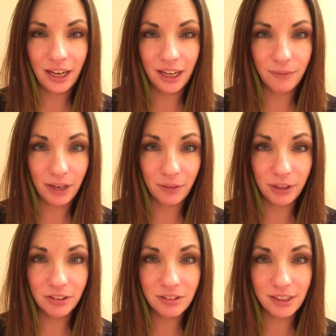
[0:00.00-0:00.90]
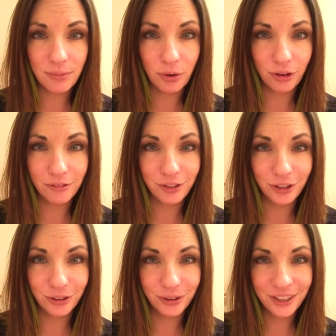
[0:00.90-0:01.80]
And man, we just need more of
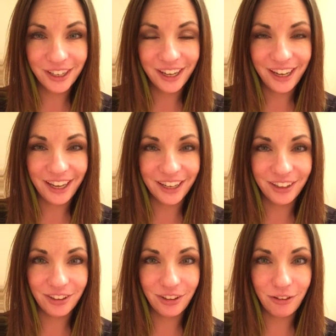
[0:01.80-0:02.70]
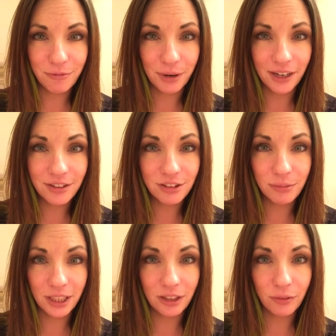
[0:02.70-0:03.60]
you. And you've brought so
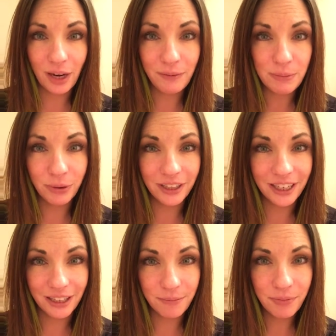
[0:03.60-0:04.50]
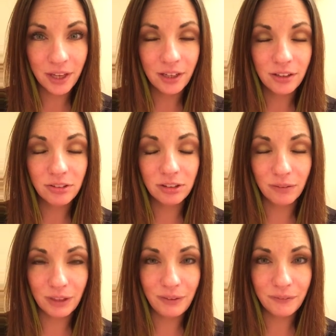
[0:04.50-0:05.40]
many great people in,
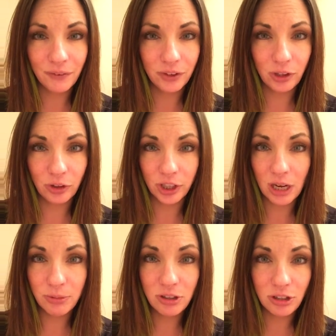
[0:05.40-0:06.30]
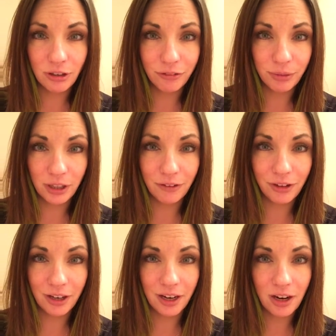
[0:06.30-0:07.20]
so many people you look up to you from what you've
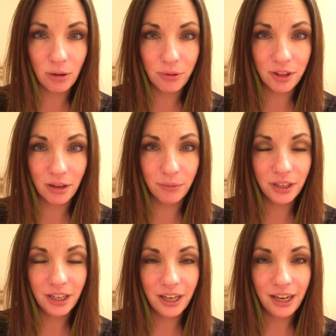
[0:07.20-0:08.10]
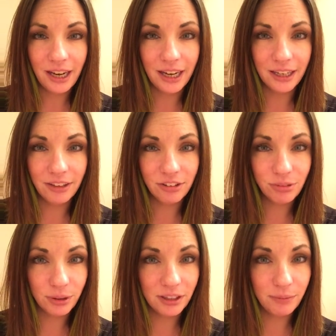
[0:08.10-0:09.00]
done and helped them. And
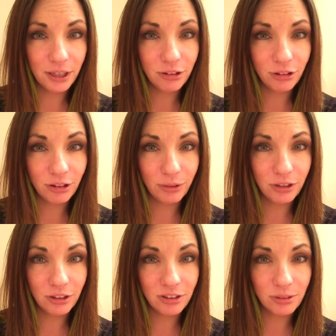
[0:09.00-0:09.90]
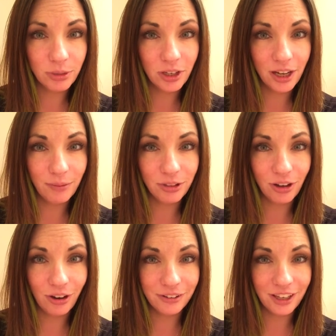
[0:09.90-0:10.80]
just wanted to make sure that we took some time
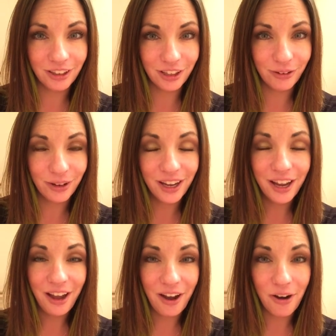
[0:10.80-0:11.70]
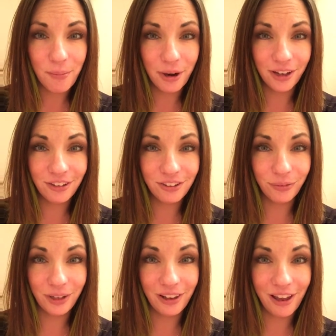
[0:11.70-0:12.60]
to all tell you how much
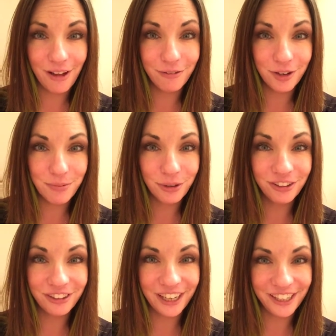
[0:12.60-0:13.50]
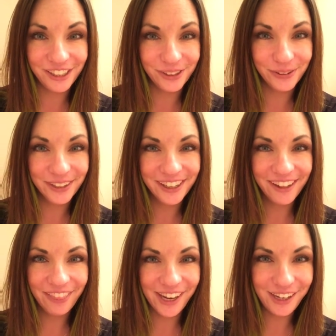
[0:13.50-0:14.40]
we love and appreciate you.
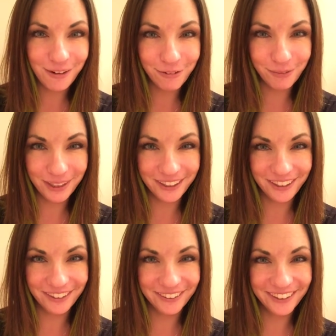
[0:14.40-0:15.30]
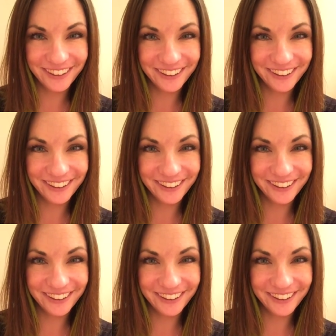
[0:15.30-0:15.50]
Thank you for being you.